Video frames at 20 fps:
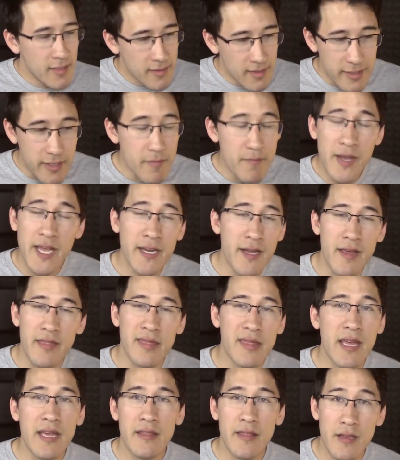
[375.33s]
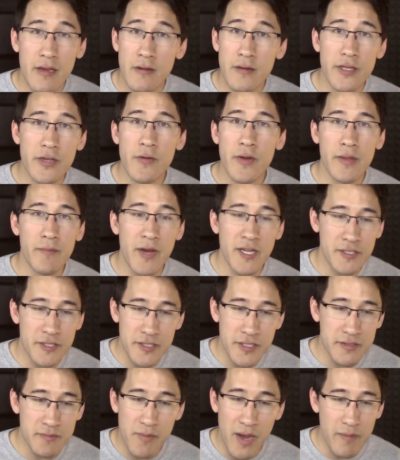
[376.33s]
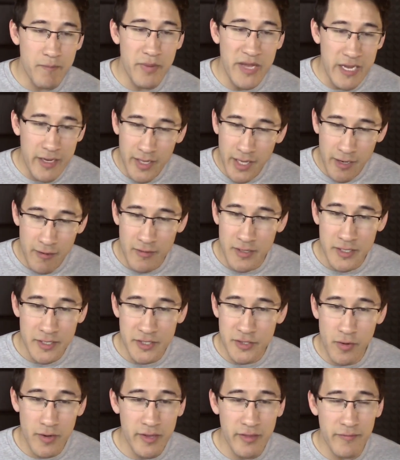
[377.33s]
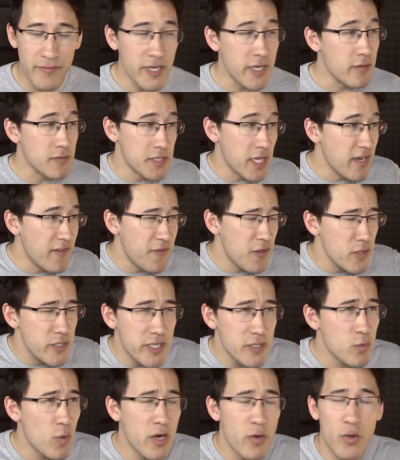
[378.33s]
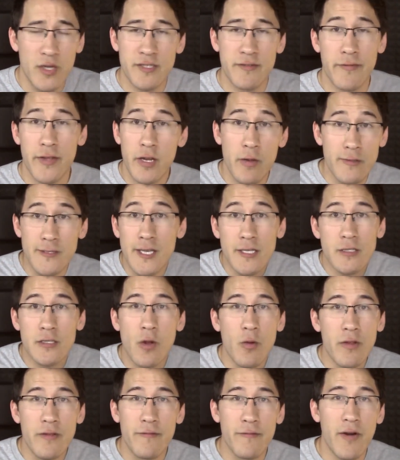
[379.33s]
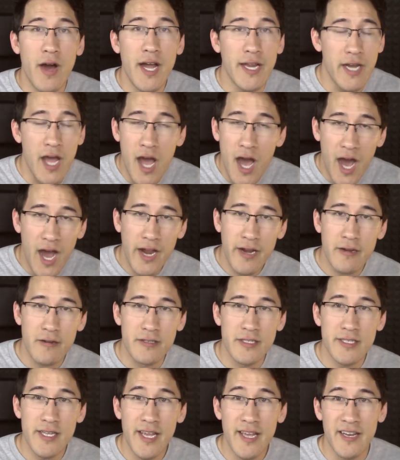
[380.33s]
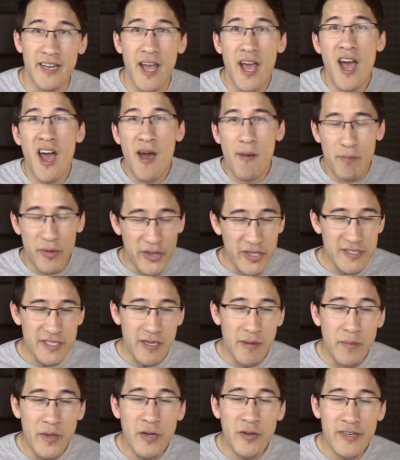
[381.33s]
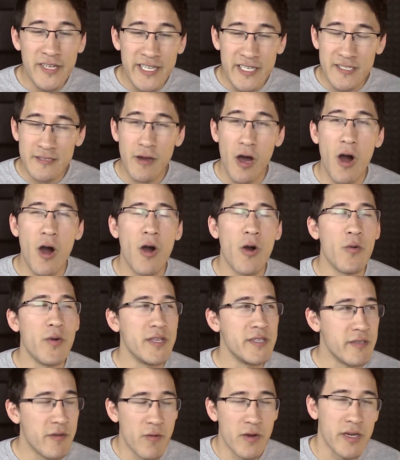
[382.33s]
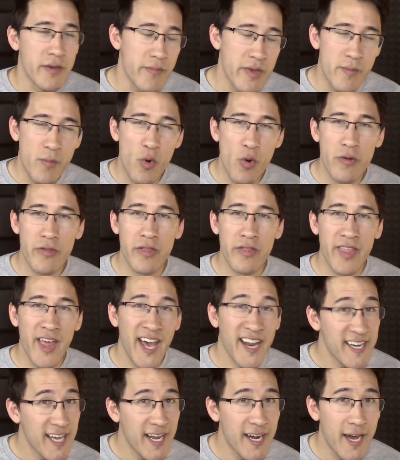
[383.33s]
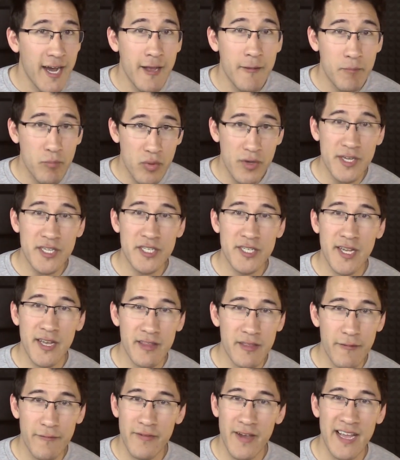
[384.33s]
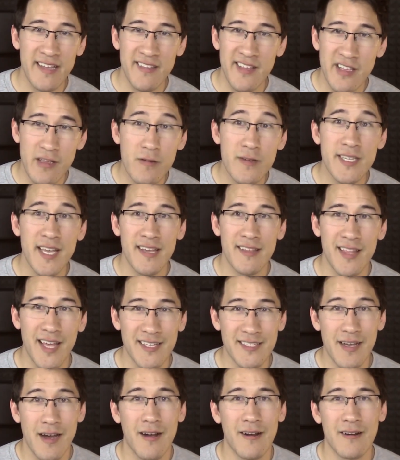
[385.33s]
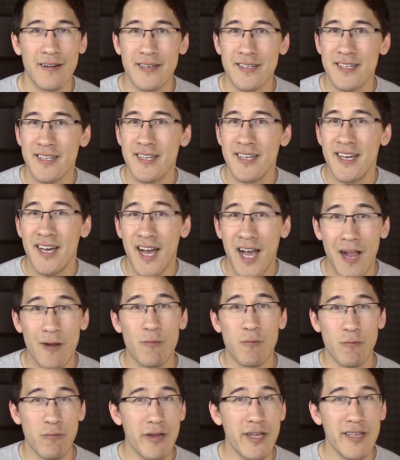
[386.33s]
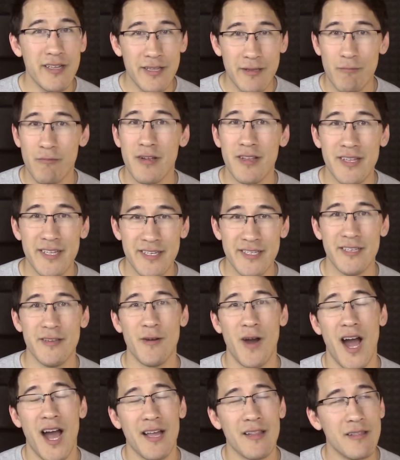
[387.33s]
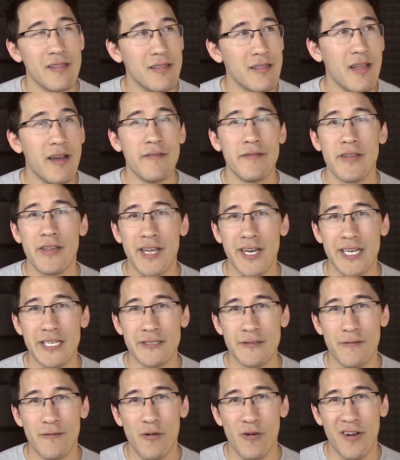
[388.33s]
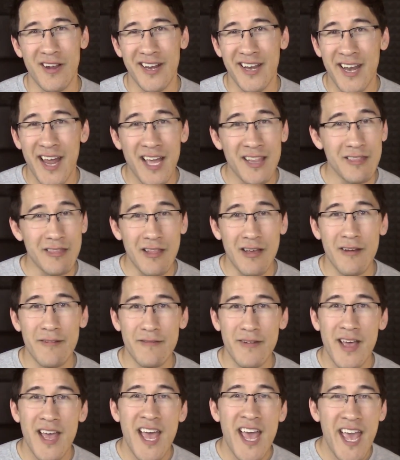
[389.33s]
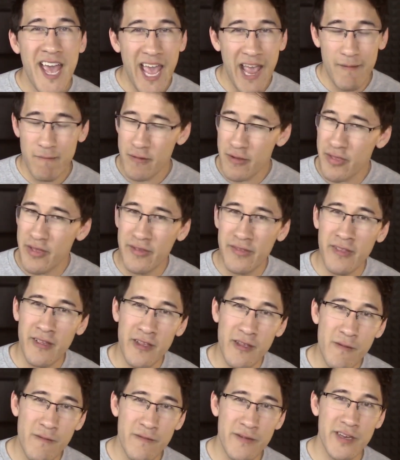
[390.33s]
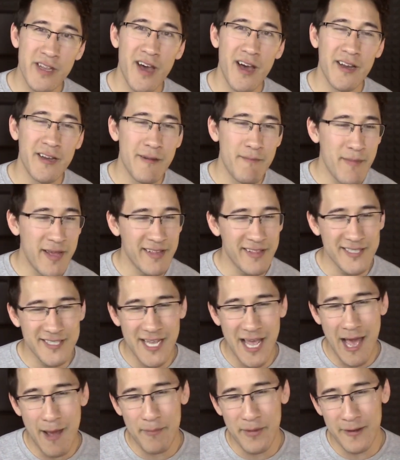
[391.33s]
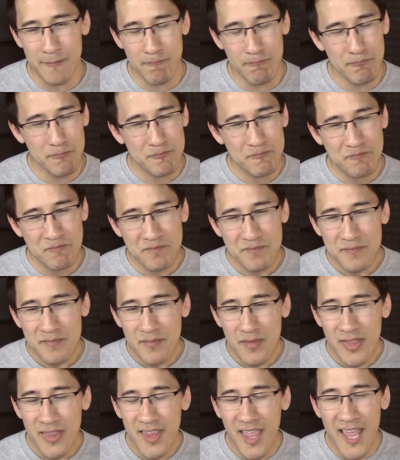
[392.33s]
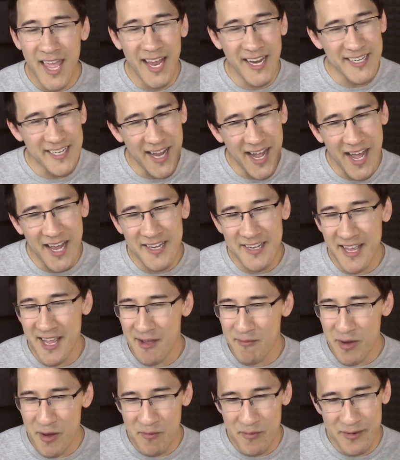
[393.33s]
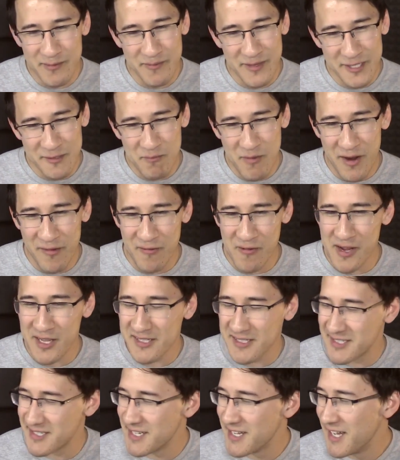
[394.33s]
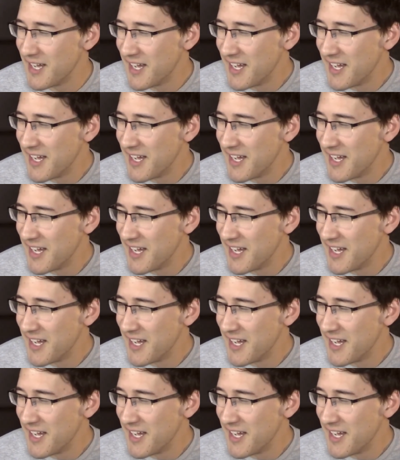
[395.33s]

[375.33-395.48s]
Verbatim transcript: Like, you may not think that you're doing much just by being here and enjoying the videos. And if you just want to watch the videos, that's totally fine. I understand. But this community is always going to be more than that. And I appreciate the fact that you take that to heart. I really, really do. I love you guys for it, and I love everything that you've done to make this happen. And goddamn, I'm gonna miss my friends.